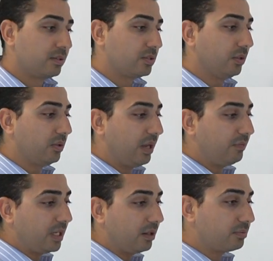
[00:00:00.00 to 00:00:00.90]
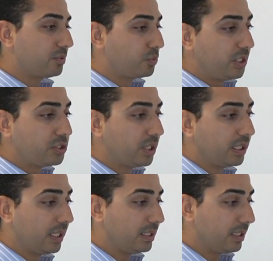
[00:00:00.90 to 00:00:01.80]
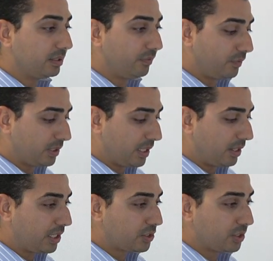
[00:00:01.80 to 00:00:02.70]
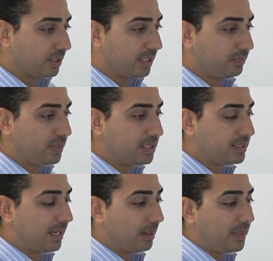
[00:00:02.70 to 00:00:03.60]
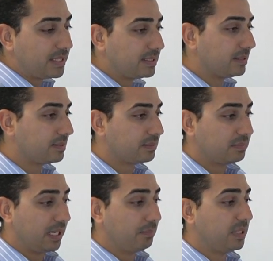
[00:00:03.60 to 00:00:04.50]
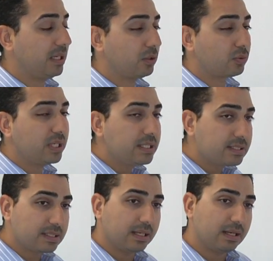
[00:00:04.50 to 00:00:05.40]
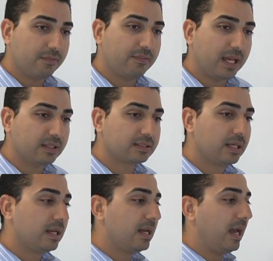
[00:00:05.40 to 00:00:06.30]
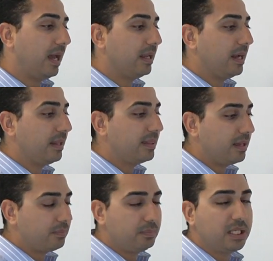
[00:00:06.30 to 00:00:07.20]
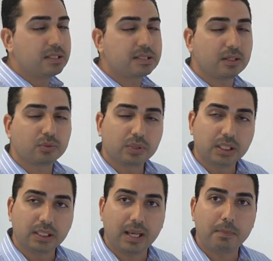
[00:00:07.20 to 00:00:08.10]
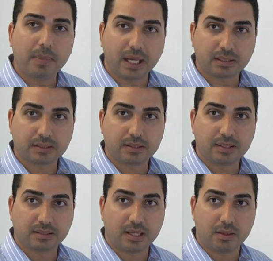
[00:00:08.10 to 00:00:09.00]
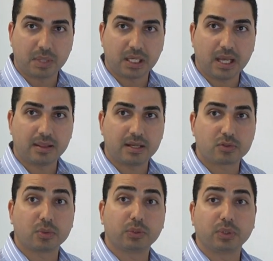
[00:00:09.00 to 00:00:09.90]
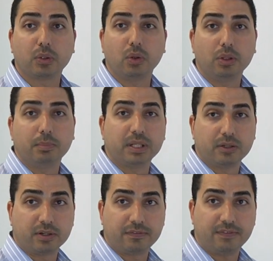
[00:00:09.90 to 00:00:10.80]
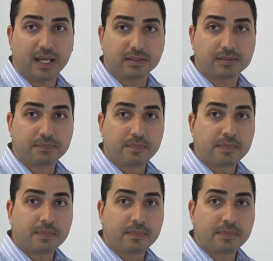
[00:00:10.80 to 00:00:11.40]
So if they are switching in different direction, that means the capacitance can be increased in effect, and that means it will impact the timing, and that's what we call Miller effect.